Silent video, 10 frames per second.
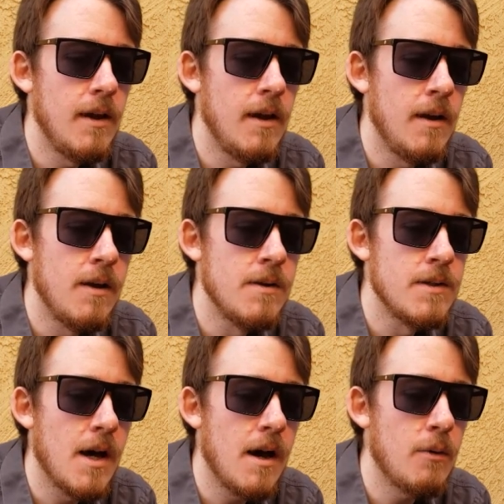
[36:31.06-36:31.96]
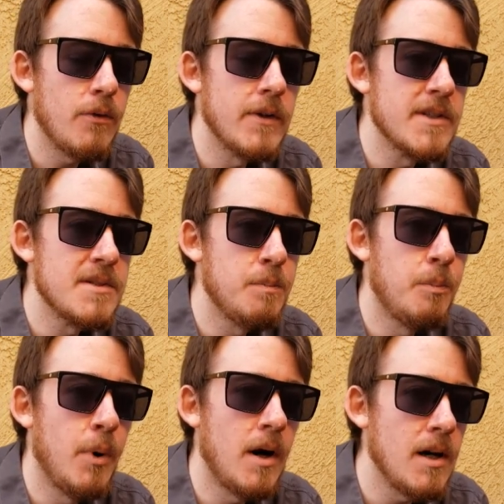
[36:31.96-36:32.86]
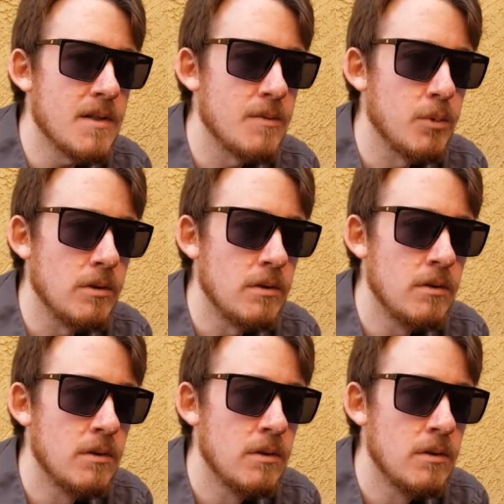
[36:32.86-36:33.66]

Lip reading: And I don't think it's possible